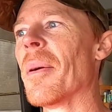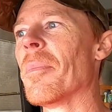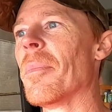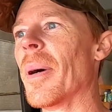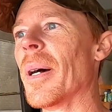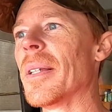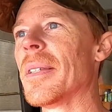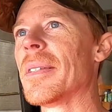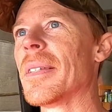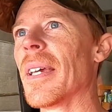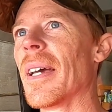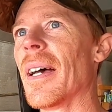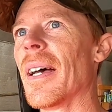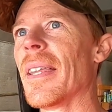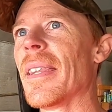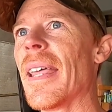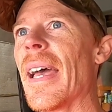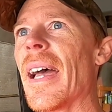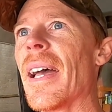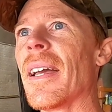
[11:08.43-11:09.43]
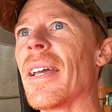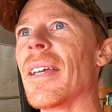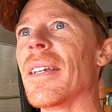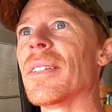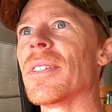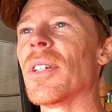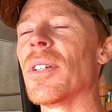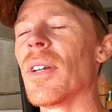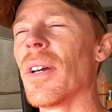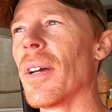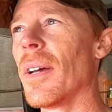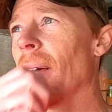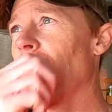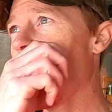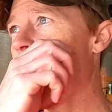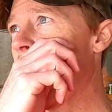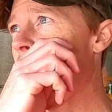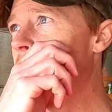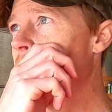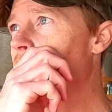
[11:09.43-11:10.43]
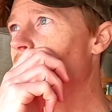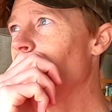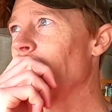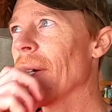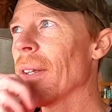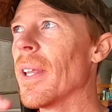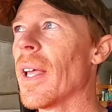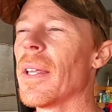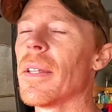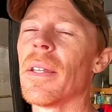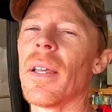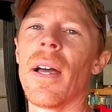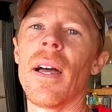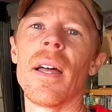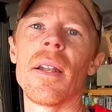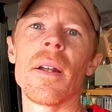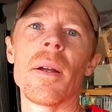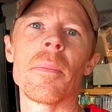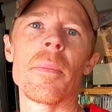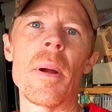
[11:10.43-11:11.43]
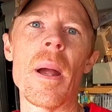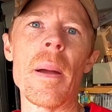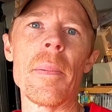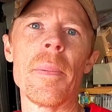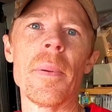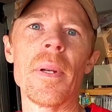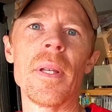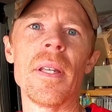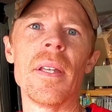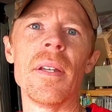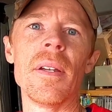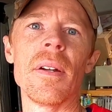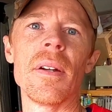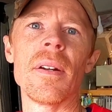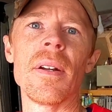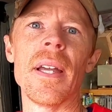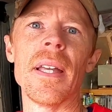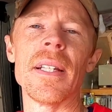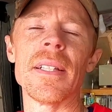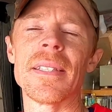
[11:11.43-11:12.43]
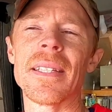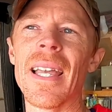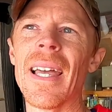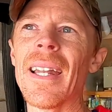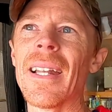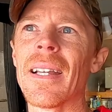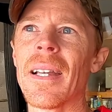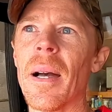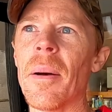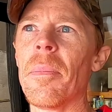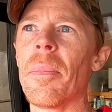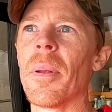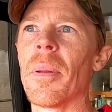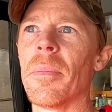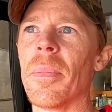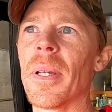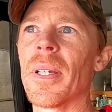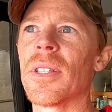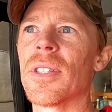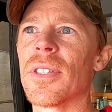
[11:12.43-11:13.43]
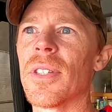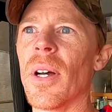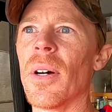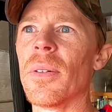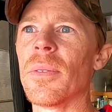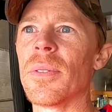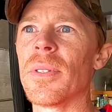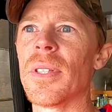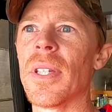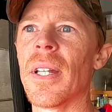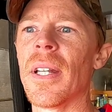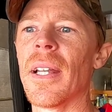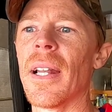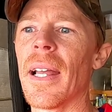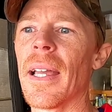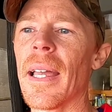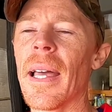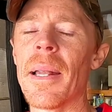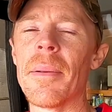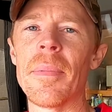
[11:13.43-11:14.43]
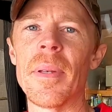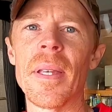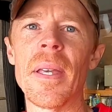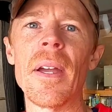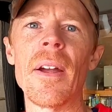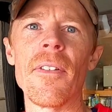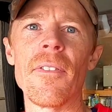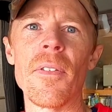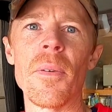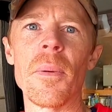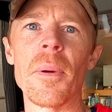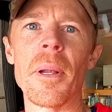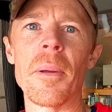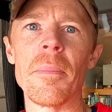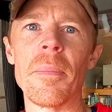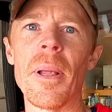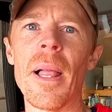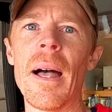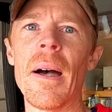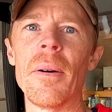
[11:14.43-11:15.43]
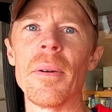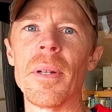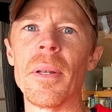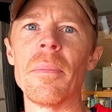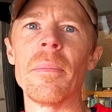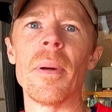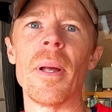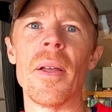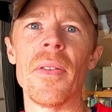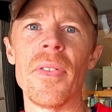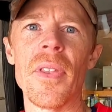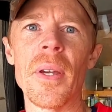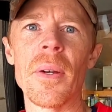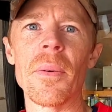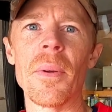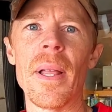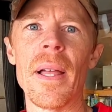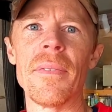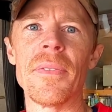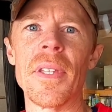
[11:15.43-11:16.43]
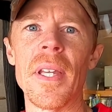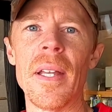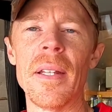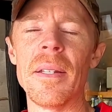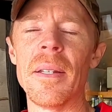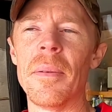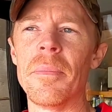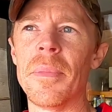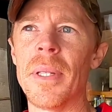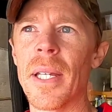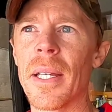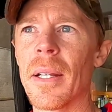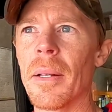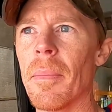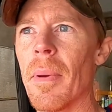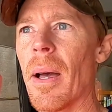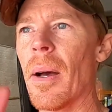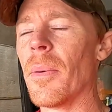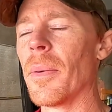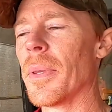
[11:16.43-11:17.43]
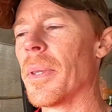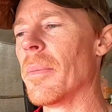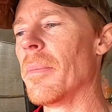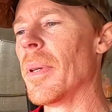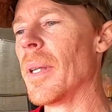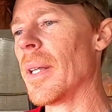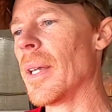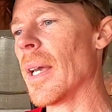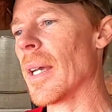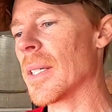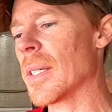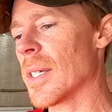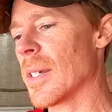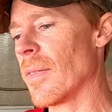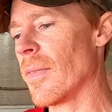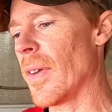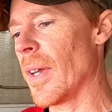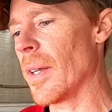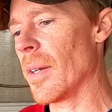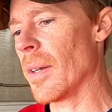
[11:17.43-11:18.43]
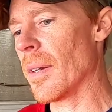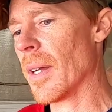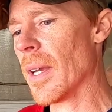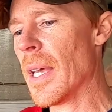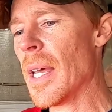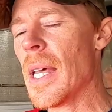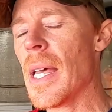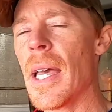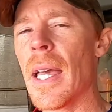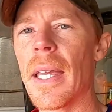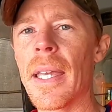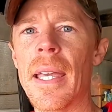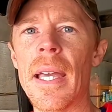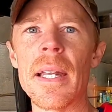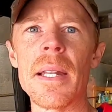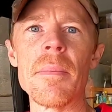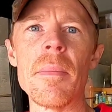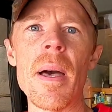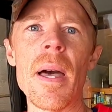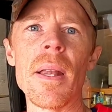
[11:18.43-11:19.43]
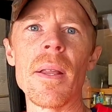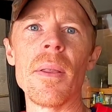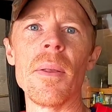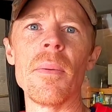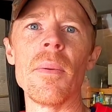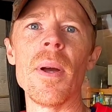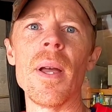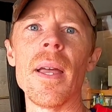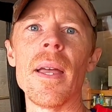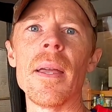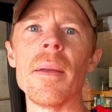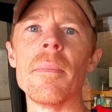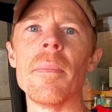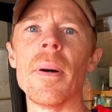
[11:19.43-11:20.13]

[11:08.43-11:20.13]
But that is a hay field on our property here, and it's got a couple of big stones in it. I got to be careful when I'm plowing it, but I think we'll have to end up digging them out with the mini excavator and getting them out of the way.